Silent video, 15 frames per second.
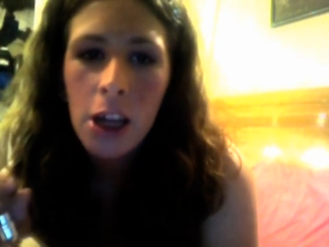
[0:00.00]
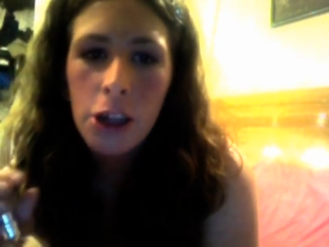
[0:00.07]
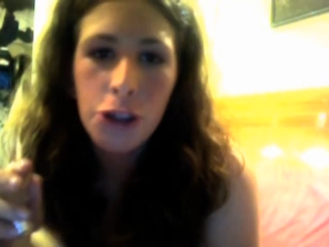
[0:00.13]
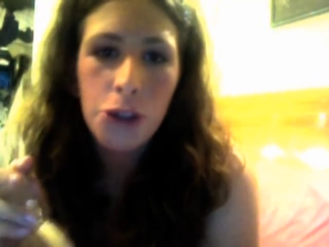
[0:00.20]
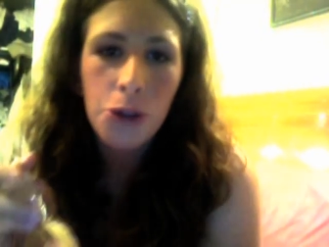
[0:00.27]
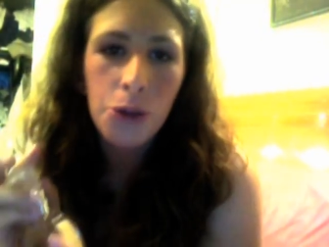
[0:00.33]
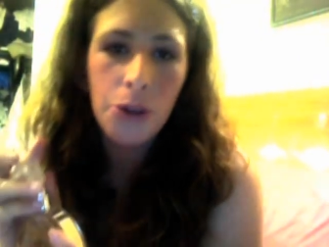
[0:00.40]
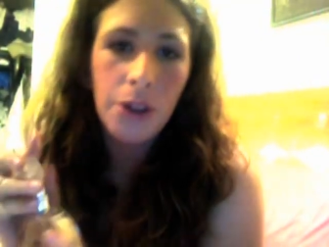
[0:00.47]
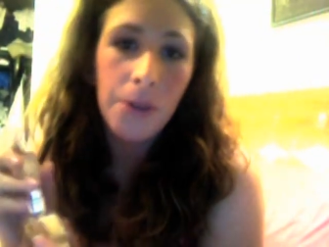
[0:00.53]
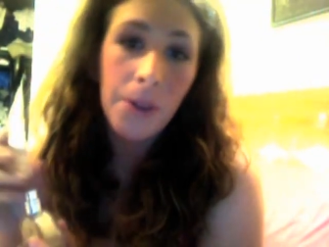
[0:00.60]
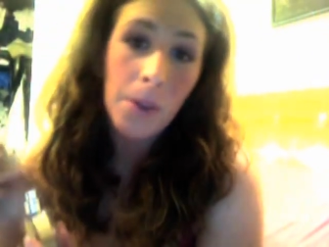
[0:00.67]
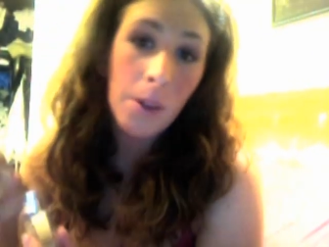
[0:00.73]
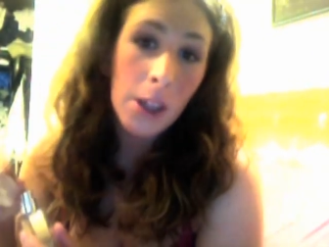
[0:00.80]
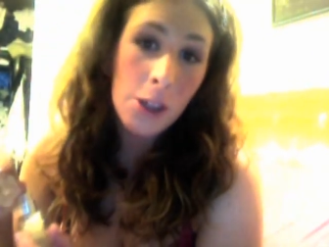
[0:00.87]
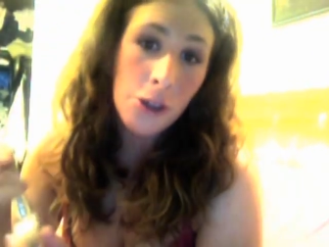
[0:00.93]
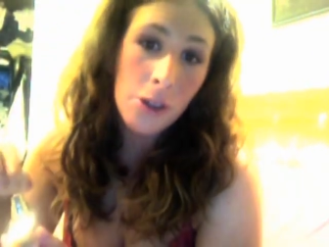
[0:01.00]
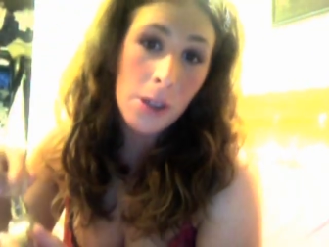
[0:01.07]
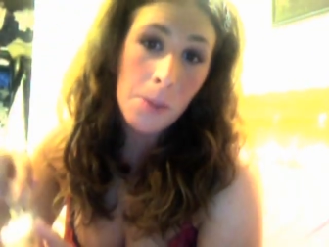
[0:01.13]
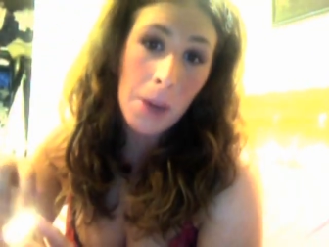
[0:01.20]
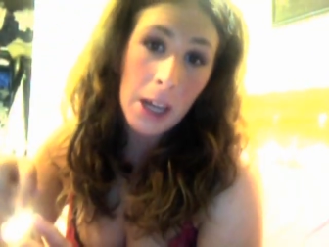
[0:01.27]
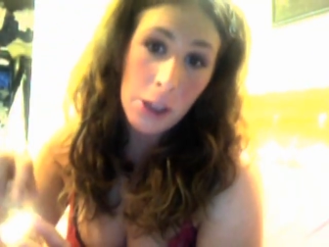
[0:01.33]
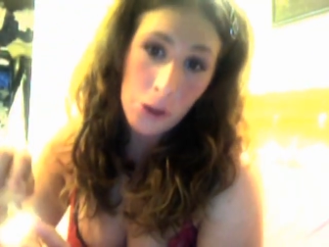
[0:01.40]
to the Viva La
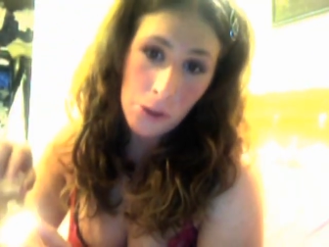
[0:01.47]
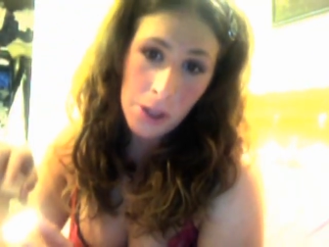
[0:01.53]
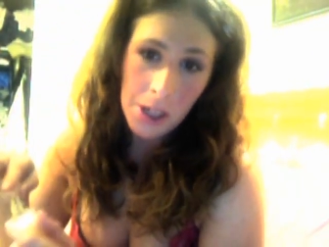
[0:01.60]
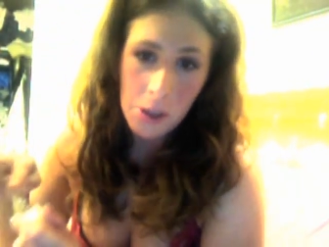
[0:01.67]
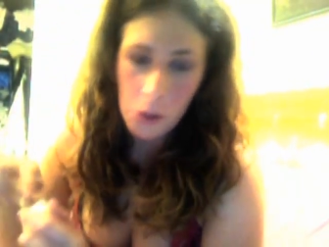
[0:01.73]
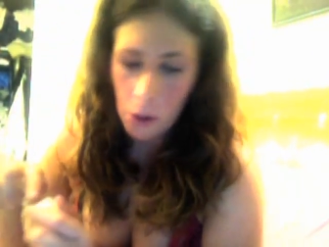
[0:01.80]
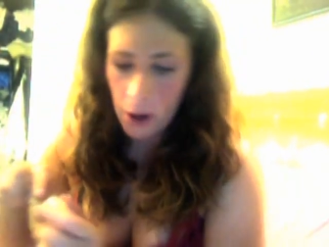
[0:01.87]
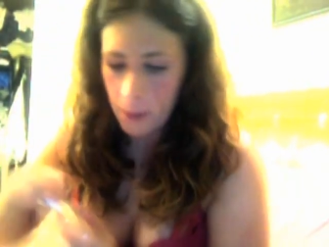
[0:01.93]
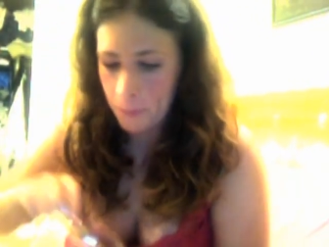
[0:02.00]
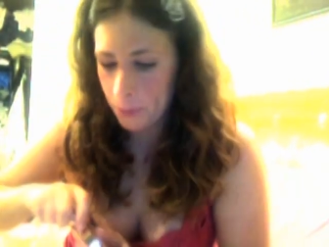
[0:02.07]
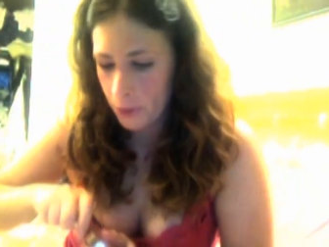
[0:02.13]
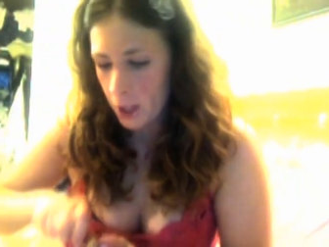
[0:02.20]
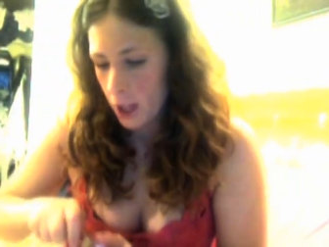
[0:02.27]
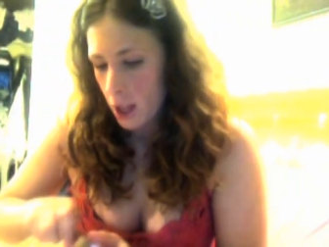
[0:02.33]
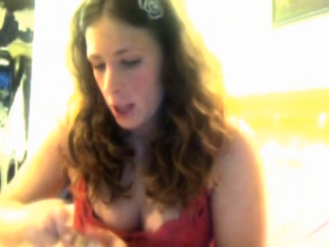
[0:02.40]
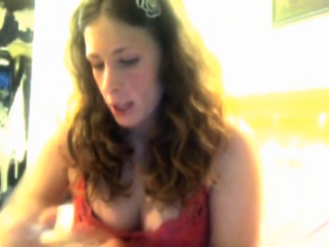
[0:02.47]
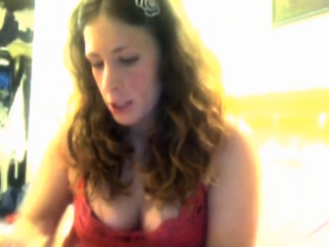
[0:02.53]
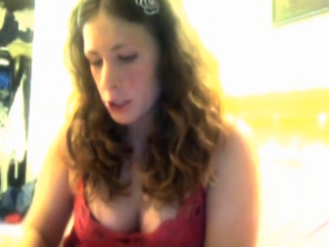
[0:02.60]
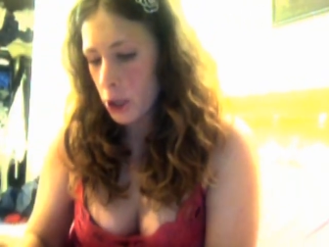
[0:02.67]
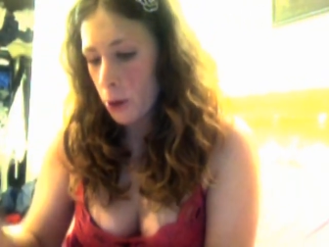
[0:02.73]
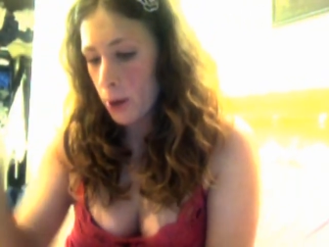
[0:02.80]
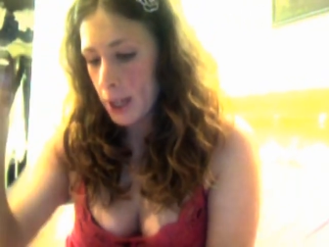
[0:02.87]
Juicy by Juicy Couture.
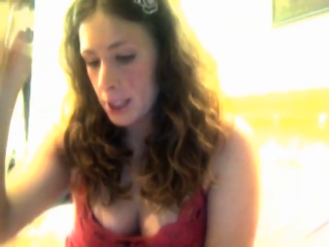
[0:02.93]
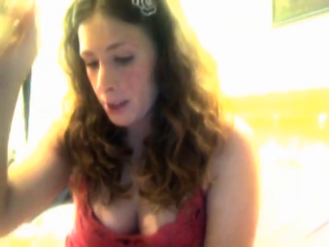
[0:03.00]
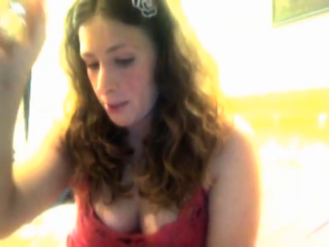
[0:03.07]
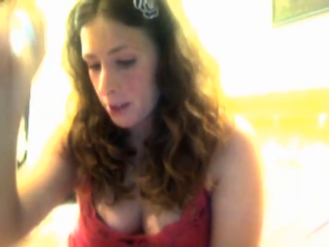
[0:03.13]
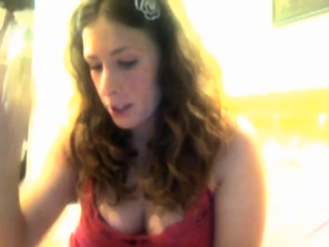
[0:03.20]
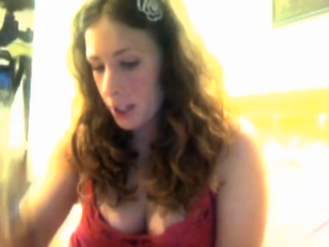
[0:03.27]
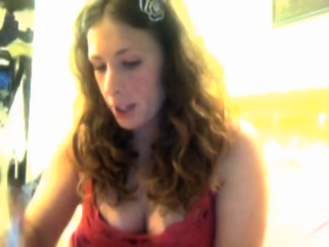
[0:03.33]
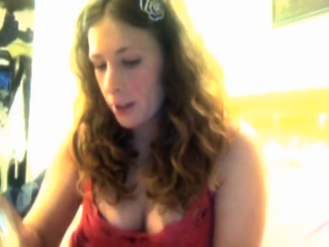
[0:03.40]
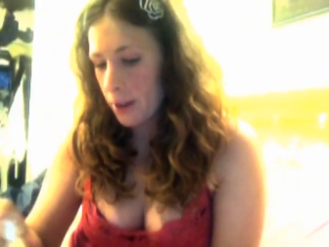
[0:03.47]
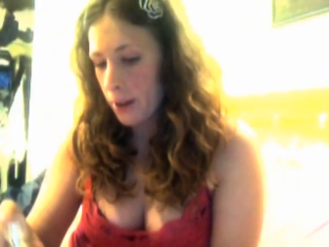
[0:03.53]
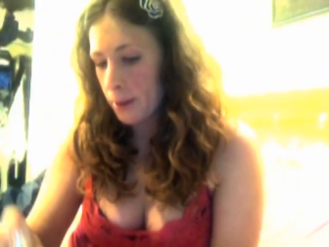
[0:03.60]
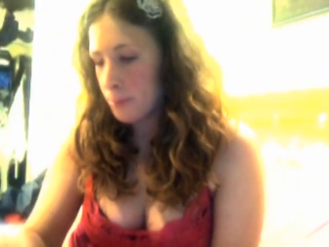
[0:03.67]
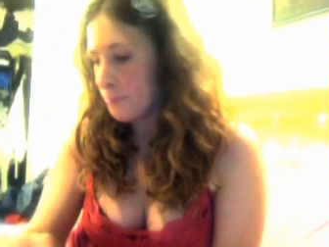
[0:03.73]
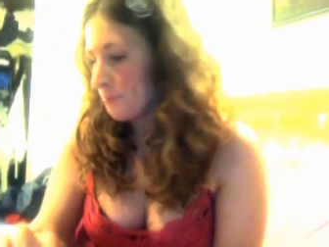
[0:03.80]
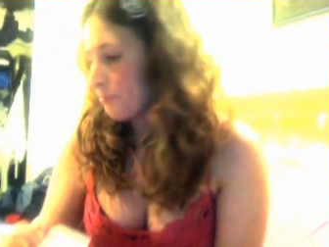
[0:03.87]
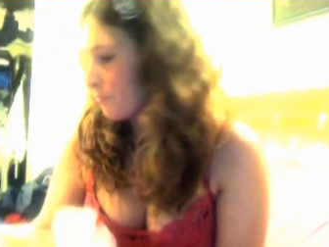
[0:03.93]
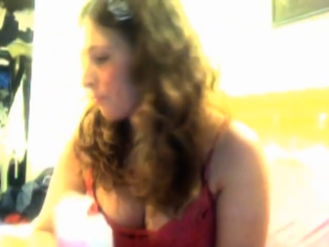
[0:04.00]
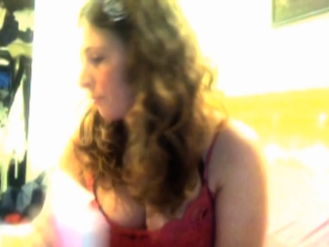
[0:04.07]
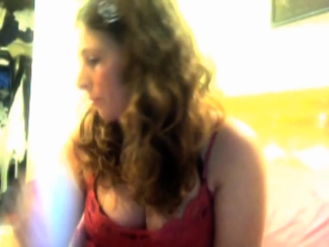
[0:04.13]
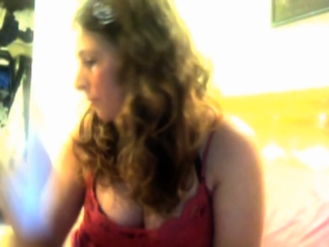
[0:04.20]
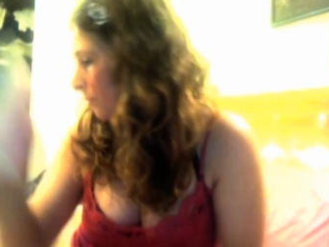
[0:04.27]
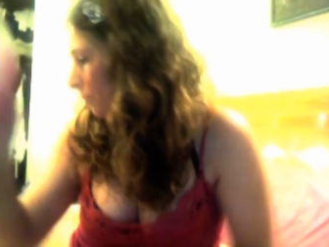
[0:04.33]
So I definitely
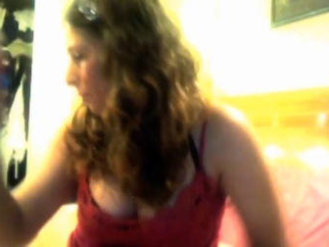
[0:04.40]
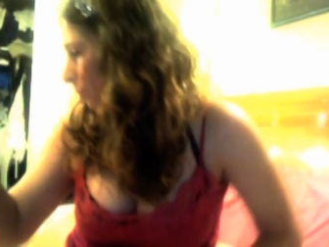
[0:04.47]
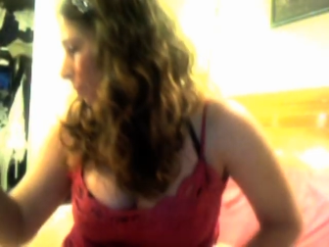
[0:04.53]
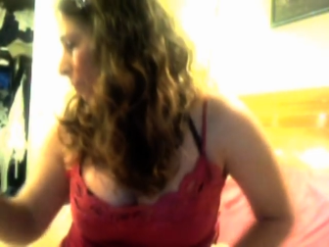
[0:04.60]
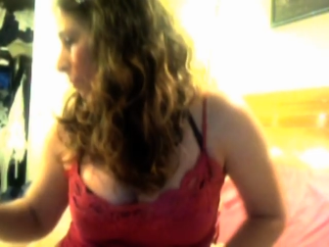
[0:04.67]
um,